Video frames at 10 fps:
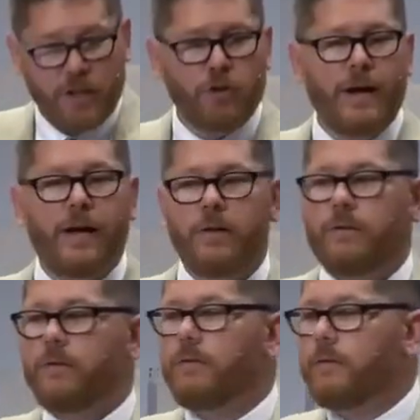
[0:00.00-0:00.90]
the crowd
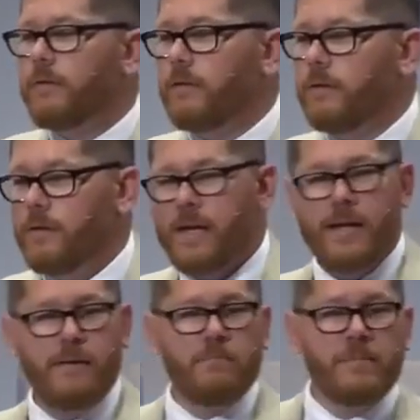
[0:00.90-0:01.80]

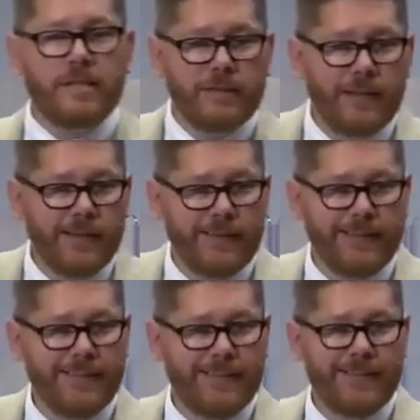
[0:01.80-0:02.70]
they missed it.
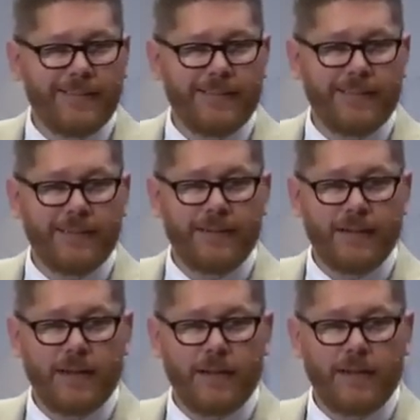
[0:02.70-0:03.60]

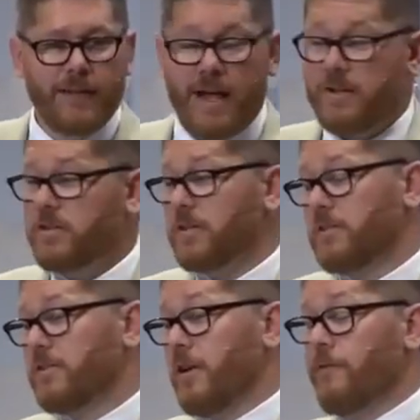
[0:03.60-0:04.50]
Not
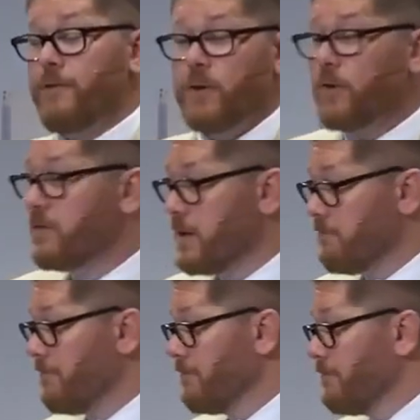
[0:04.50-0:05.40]
just a few of
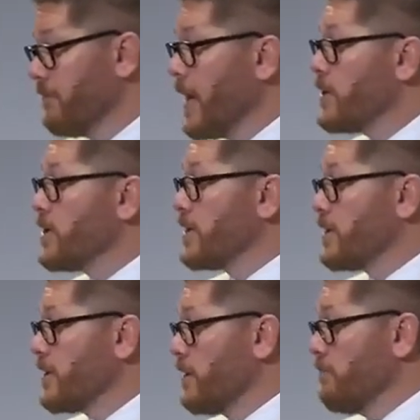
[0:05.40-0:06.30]
them, not
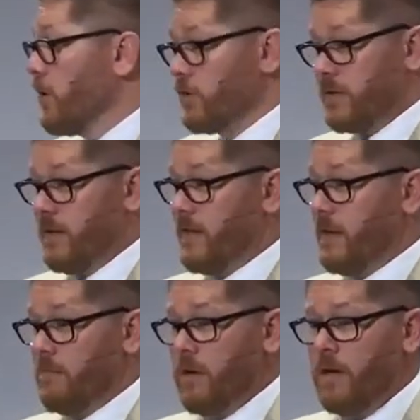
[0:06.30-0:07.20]
just most of
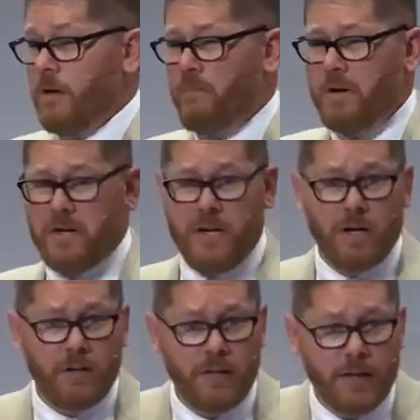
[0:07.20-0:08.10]
them, but
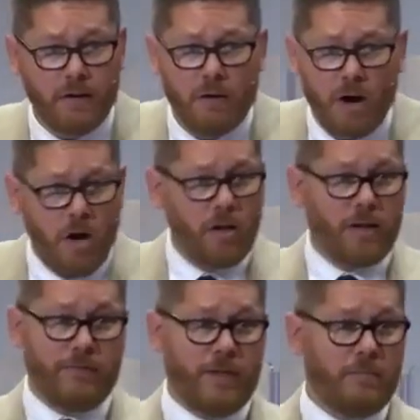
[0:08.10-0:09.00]
nearly all
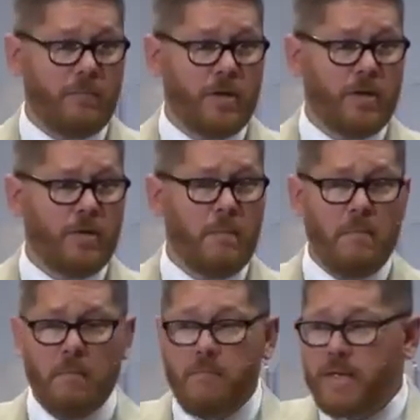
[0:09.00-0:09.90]
of them
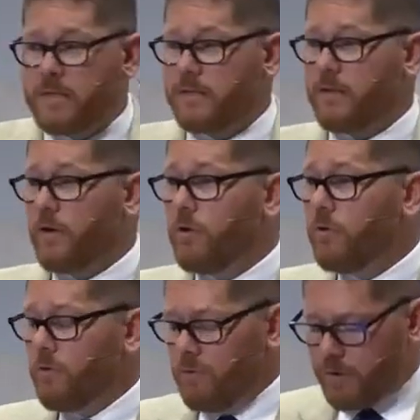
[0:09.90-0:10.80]
missed
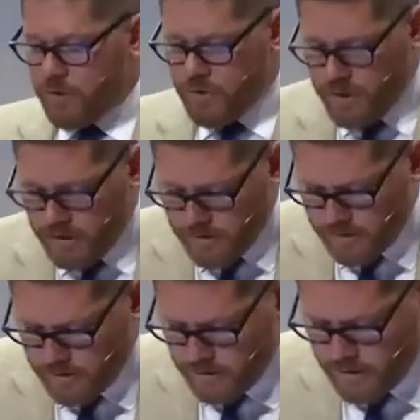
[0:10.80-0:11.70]
who
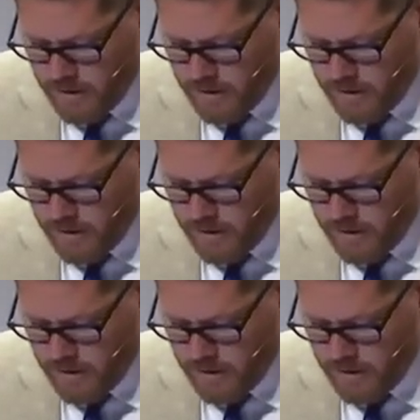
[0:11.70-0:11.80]
Jesus